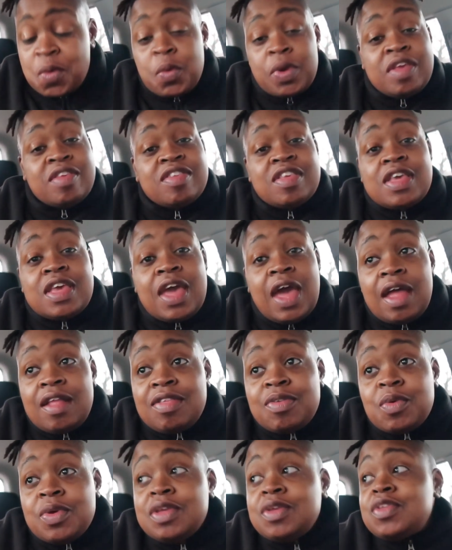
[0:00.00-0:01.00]
when he saw
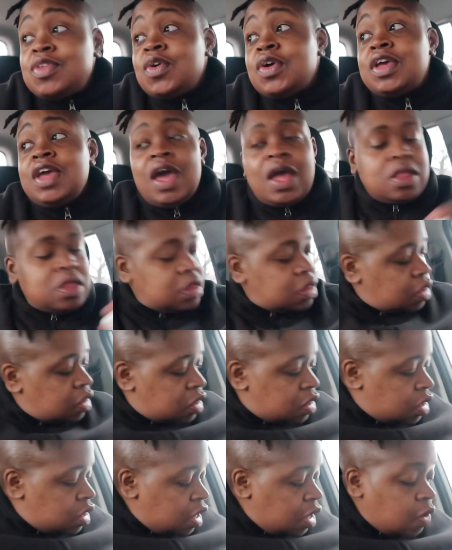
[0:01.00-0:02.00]
cats,
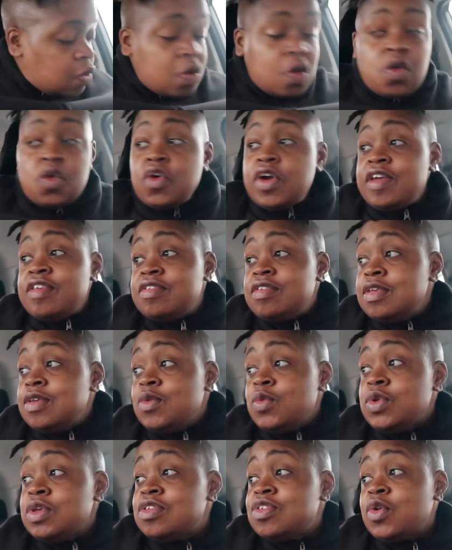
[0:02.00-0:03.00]
nigga go
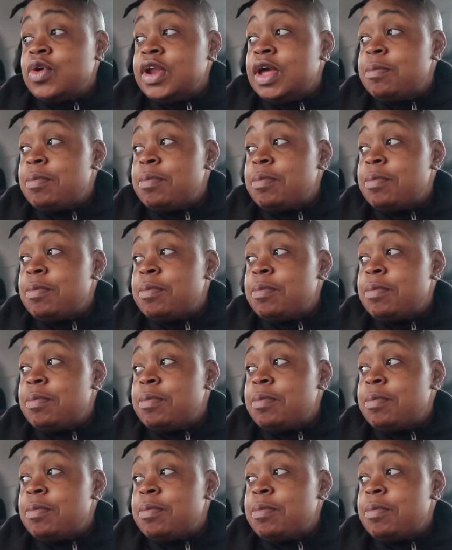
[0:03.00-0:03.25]
crazy. We saw